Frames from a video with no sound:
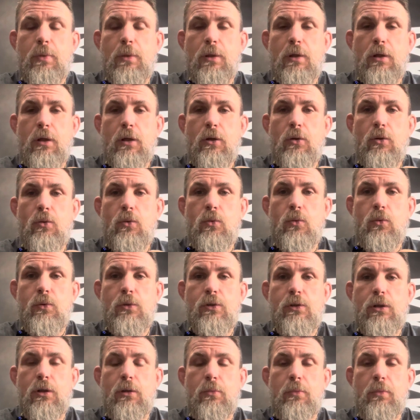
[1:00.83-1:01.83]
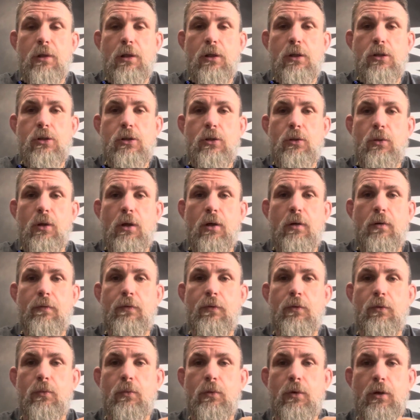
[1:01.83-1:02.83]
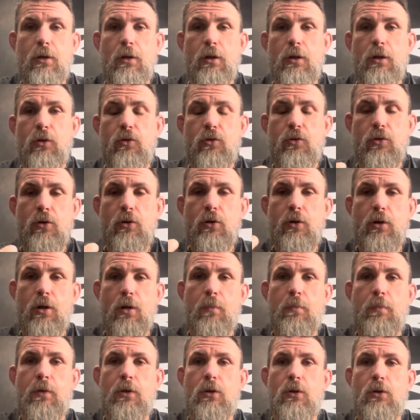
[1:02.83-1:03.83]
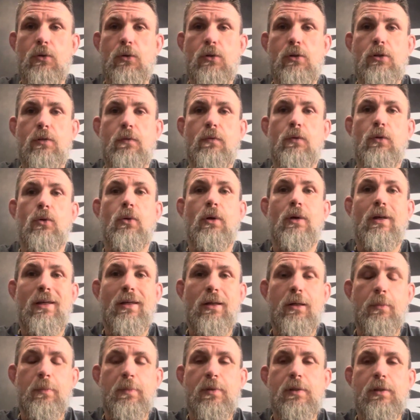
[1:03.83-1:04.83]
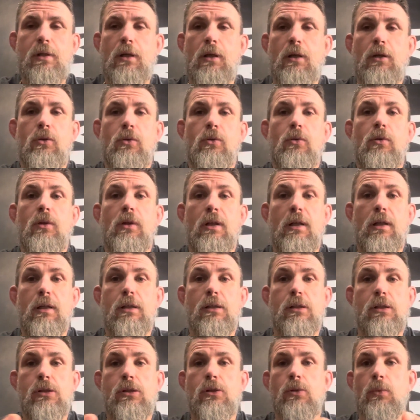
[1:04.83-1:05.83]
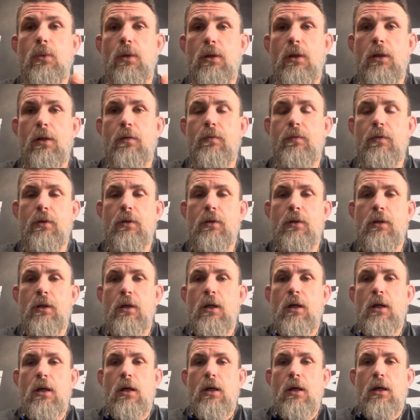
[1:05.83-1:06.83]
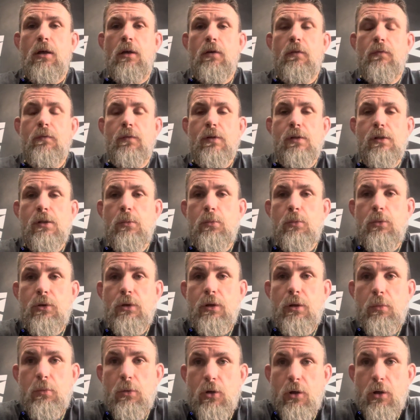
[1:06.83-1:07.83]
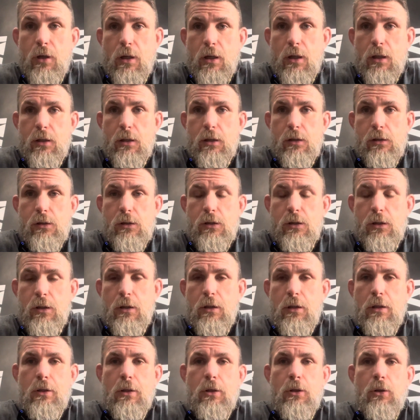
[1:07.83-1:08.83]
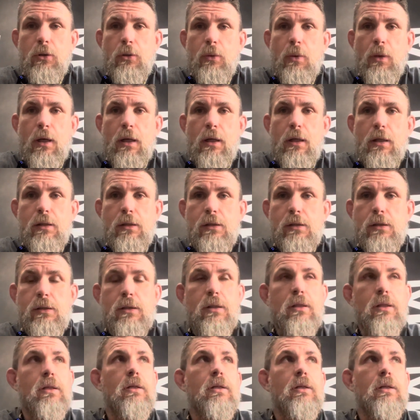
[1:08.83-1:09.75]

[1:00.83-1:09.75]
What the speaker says: but it also means you have to really turn up the use of your hips and your legs to 11. And for somebody my age who has